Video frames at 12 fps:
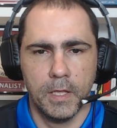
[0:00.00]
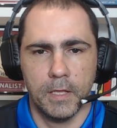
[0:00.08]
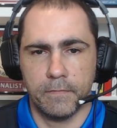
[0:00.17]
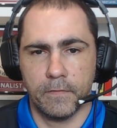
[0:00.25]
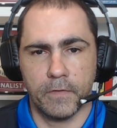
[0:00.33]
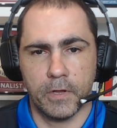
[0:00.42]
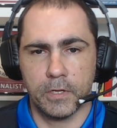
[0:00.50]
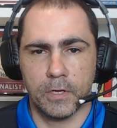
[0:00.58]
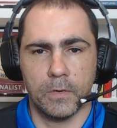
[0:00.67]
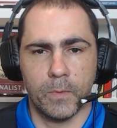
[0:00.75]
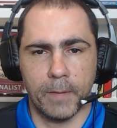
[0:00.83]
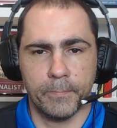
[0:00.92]
If you've only got
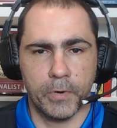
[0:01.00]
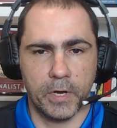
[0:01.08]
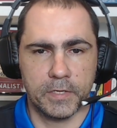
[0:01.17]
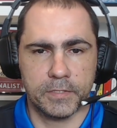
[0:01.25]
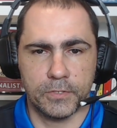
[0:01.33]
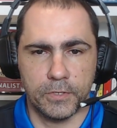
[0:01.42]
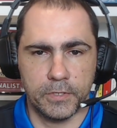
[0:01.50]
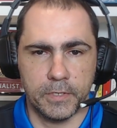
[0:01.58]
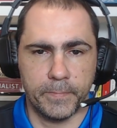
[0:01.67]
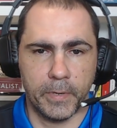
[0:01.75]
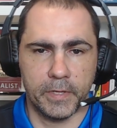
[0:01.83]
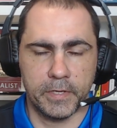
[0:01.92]
a 1 product store,
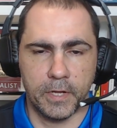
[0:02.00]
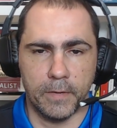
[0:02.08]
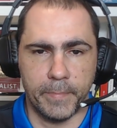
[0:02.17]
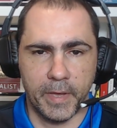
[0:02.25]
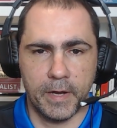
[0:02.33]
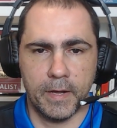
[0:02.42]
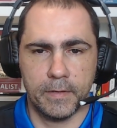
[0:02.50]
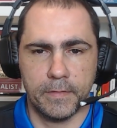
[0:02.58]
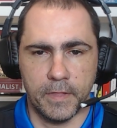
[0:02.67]
you'd probably go banner,